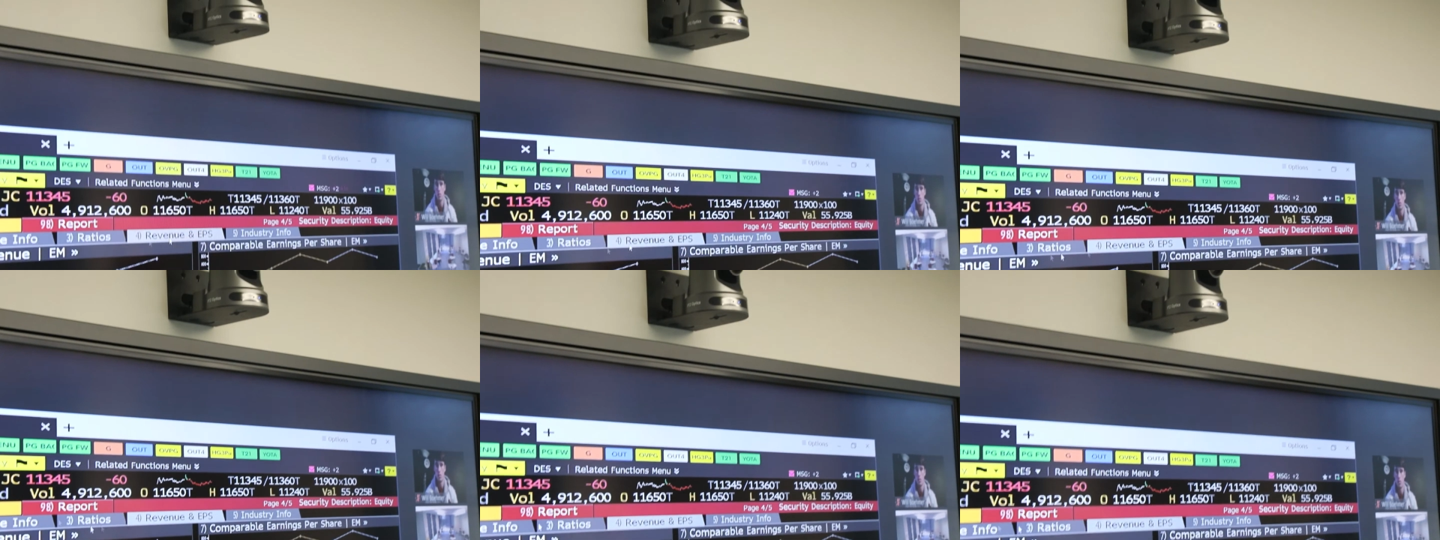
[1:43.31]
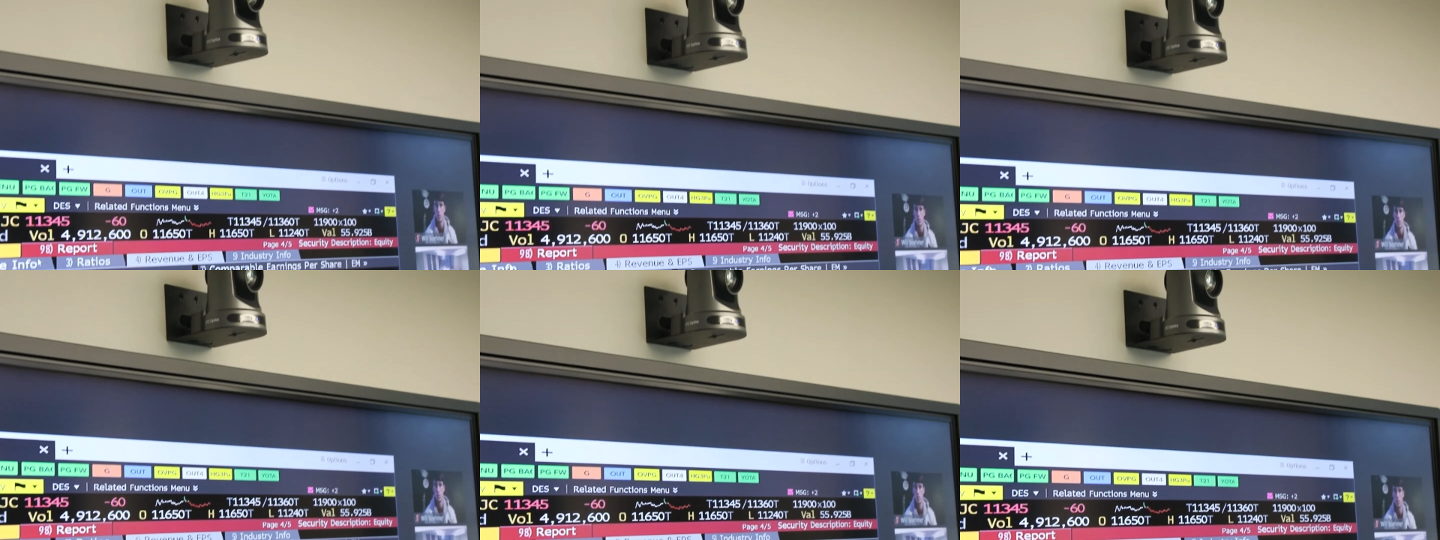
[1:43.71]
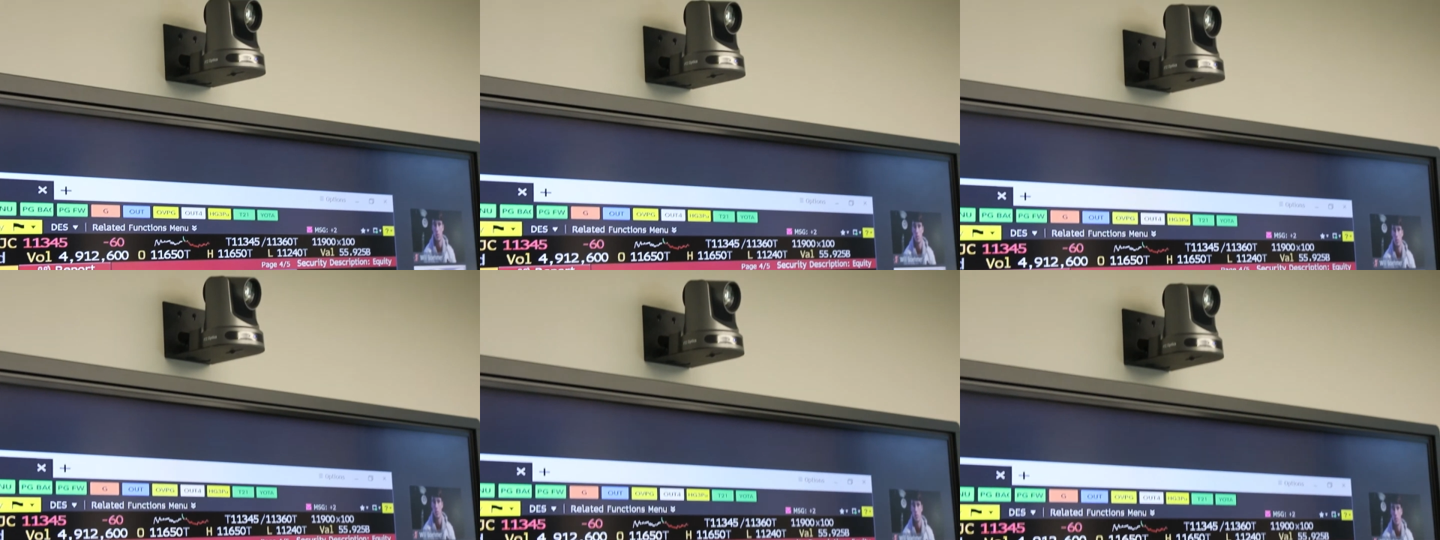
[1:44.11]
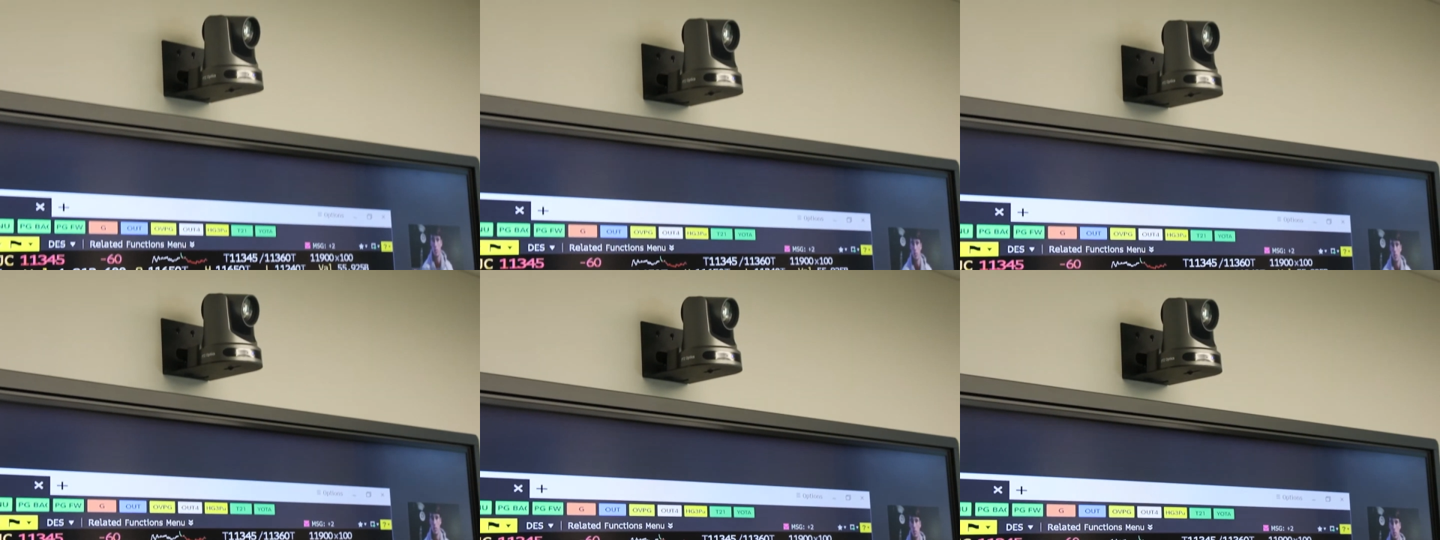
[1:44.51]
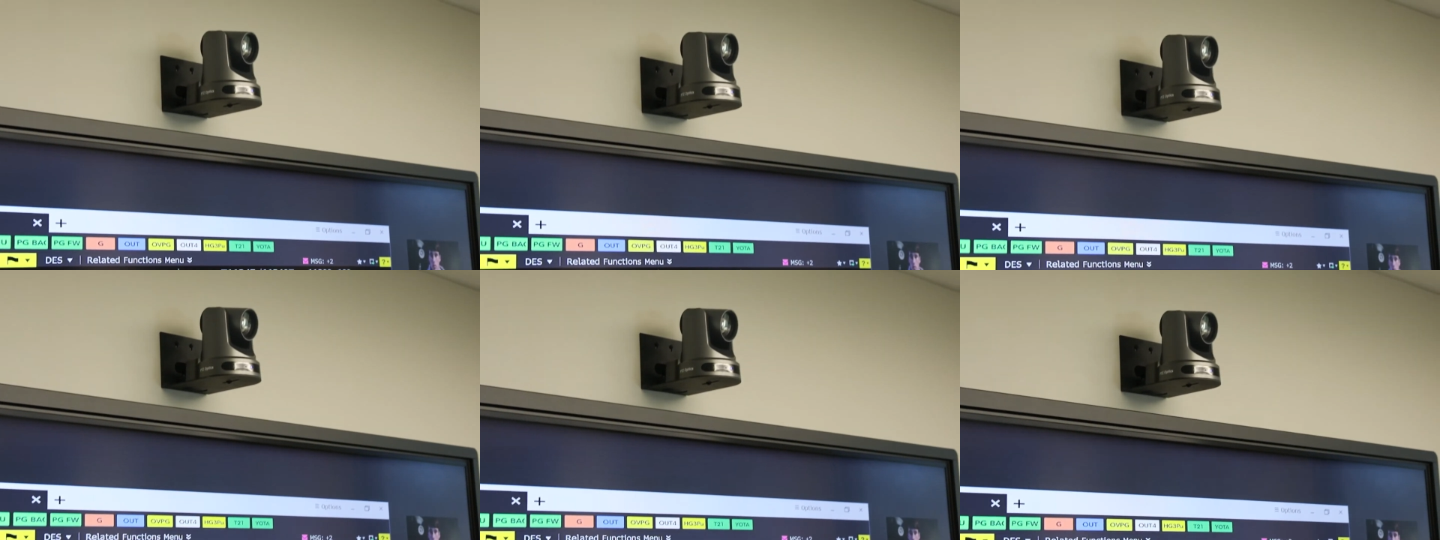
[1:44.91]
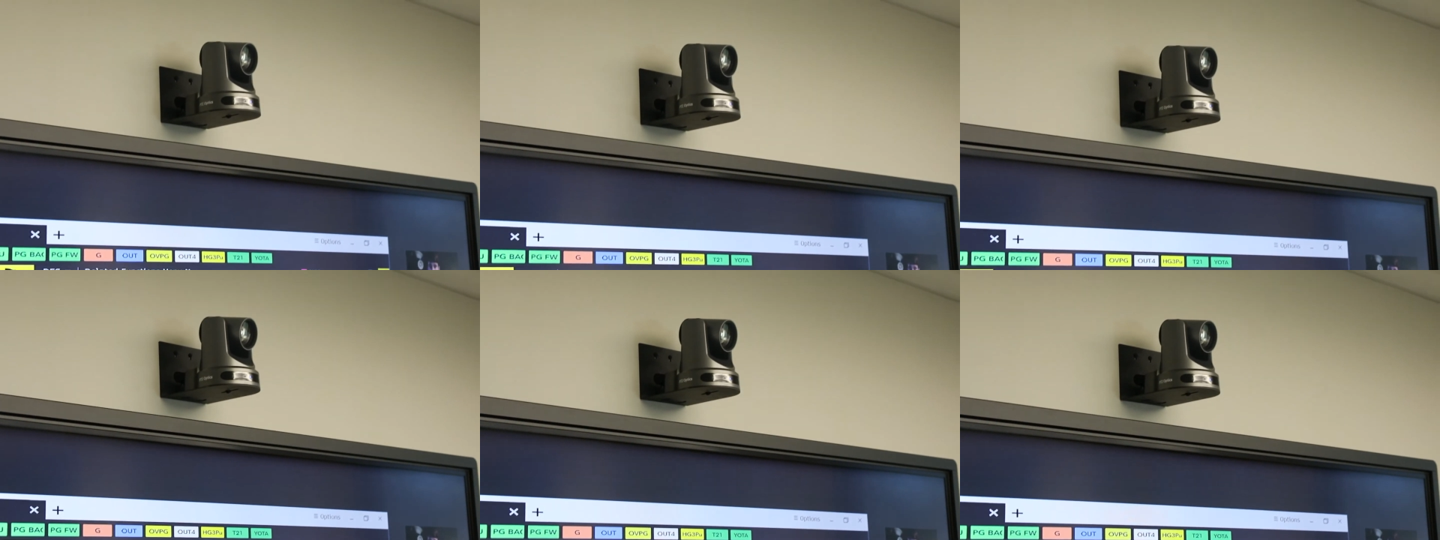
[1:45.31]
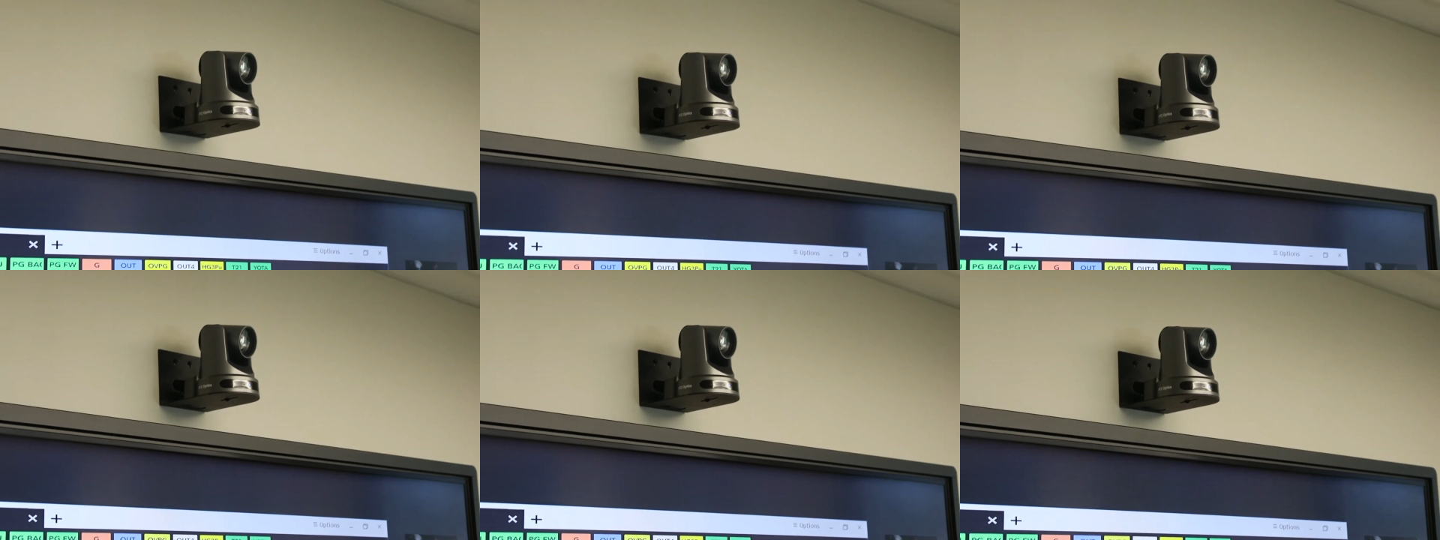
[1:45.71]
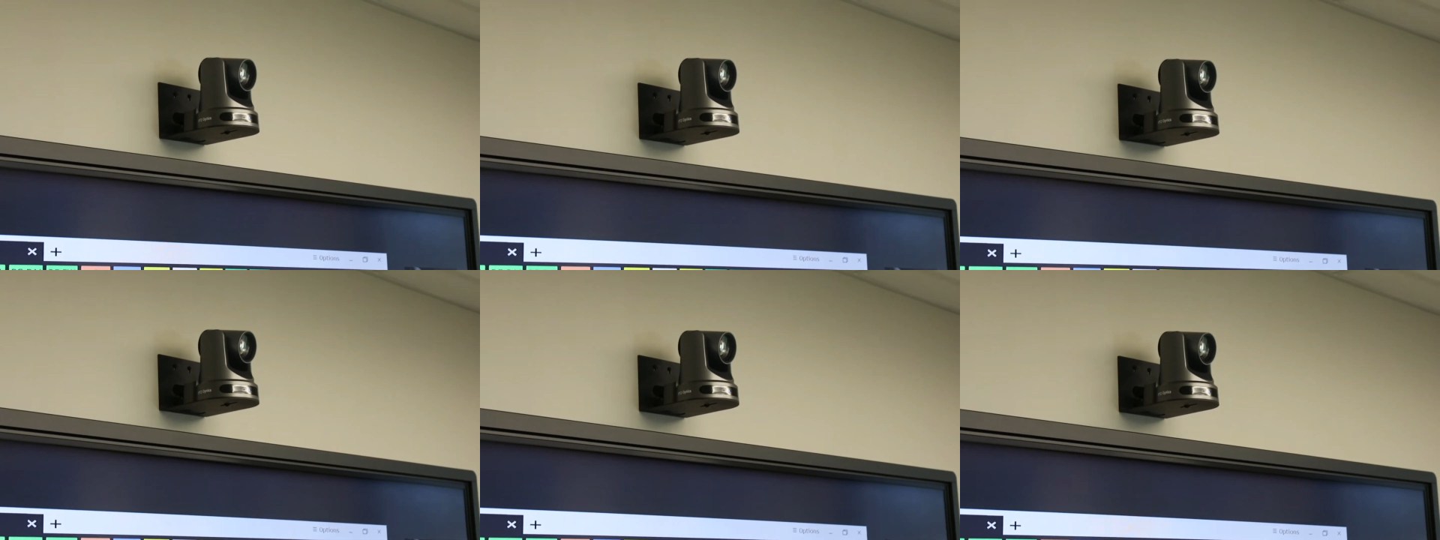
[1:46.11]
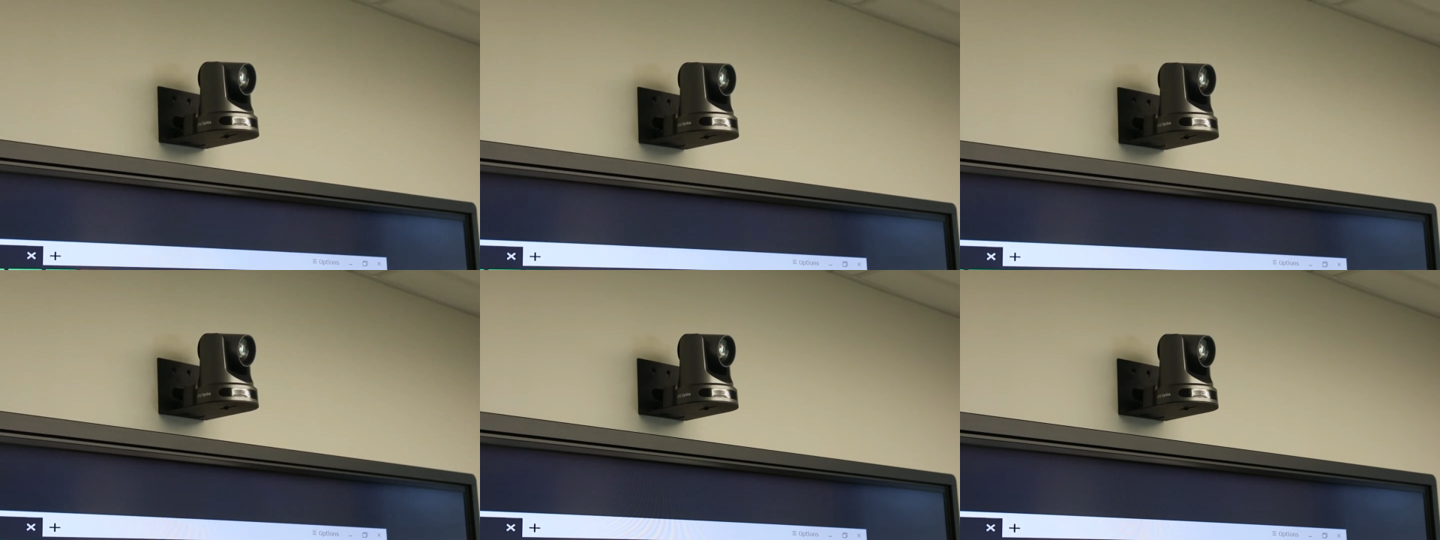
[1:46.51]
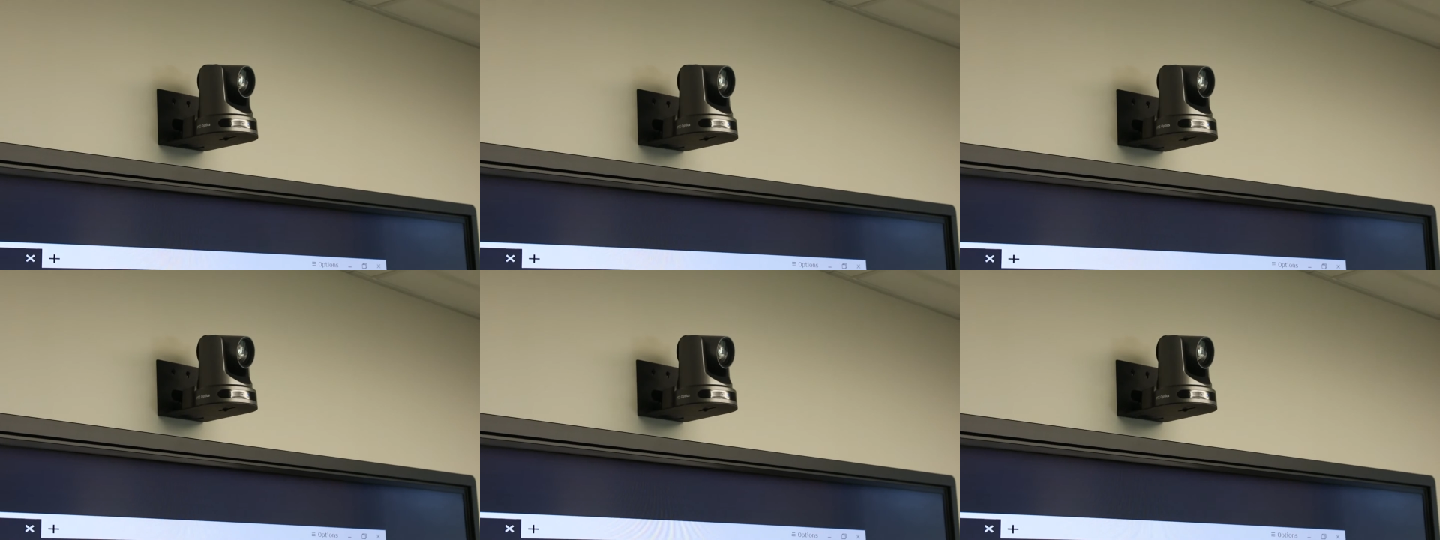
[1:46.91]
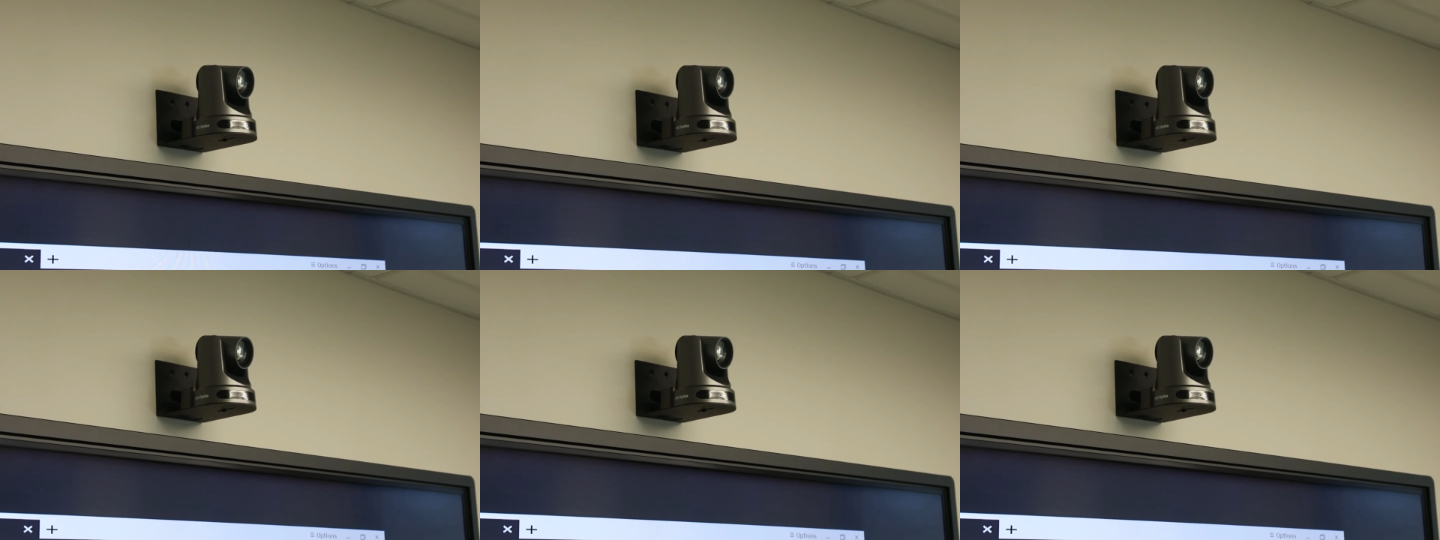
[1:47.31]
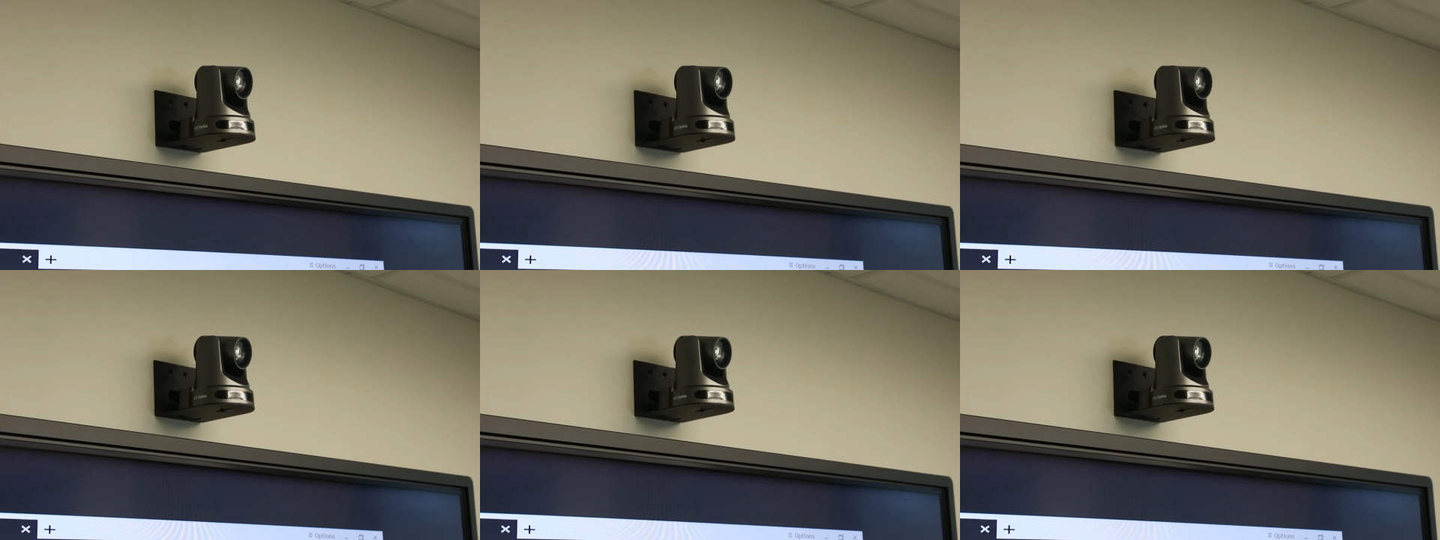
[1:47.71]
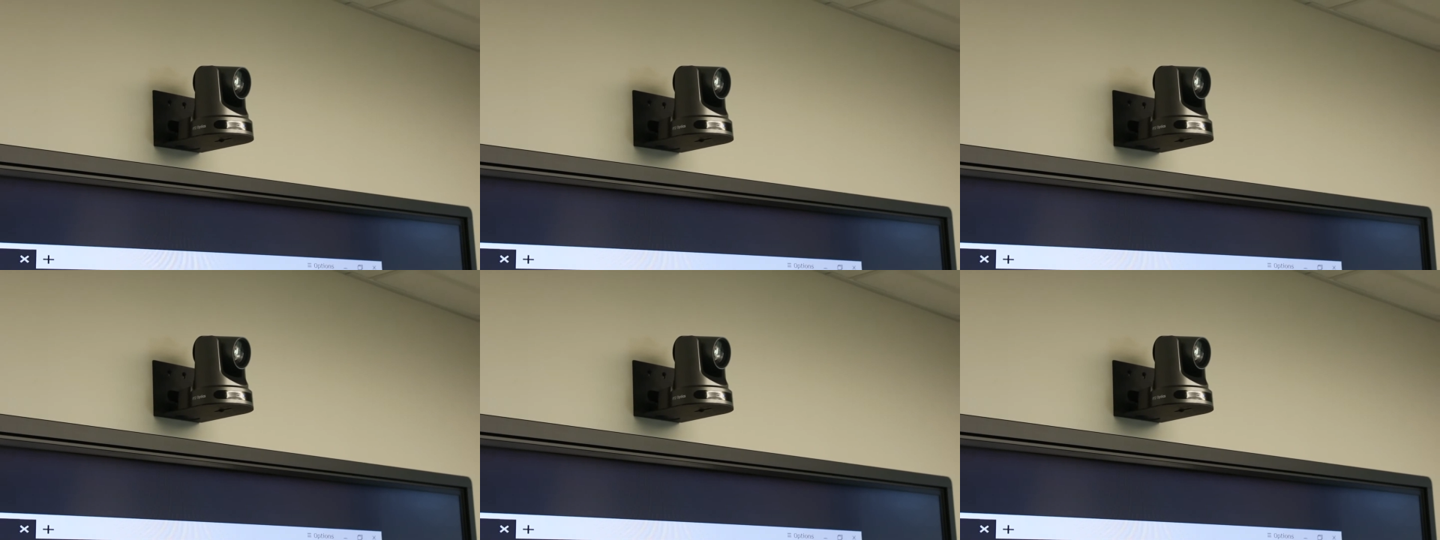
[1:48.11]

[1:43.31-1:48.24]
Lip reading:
No face is visible, so there are no lips to read.